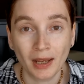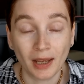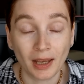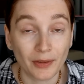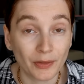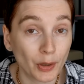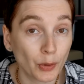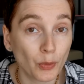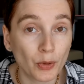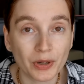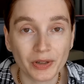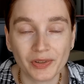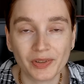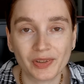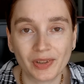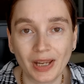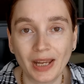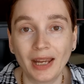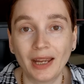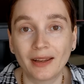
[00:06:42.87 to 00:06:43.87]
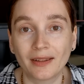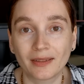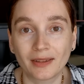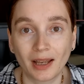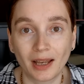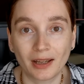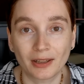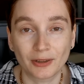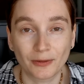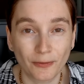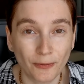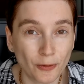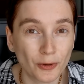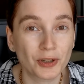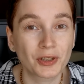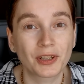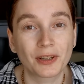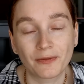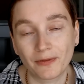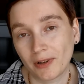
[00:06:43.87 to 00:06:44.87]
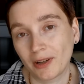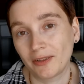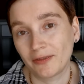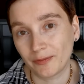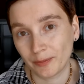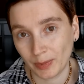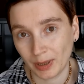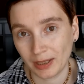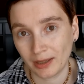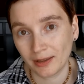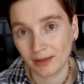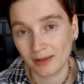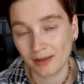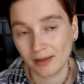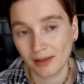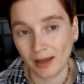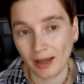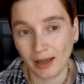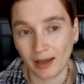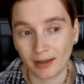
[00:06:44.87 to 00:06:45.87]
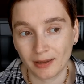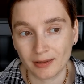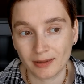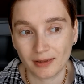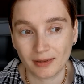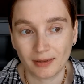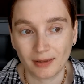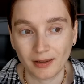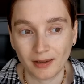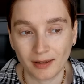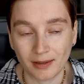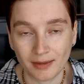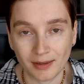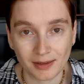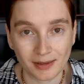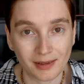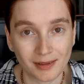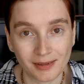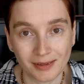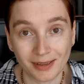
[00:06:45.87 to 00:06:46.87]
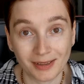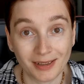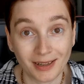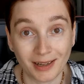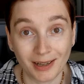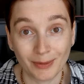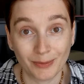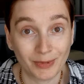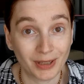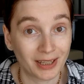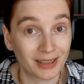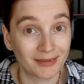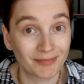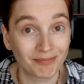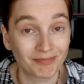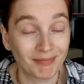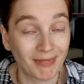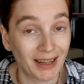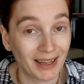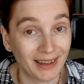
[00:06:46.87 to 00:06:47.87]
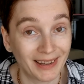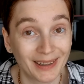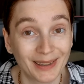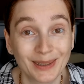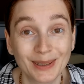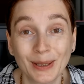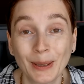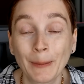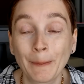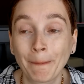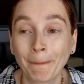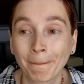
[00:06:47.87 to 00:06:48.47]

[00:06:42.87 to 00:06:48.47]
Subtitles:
and they were saying that 45 minutes, and this is the time that I had,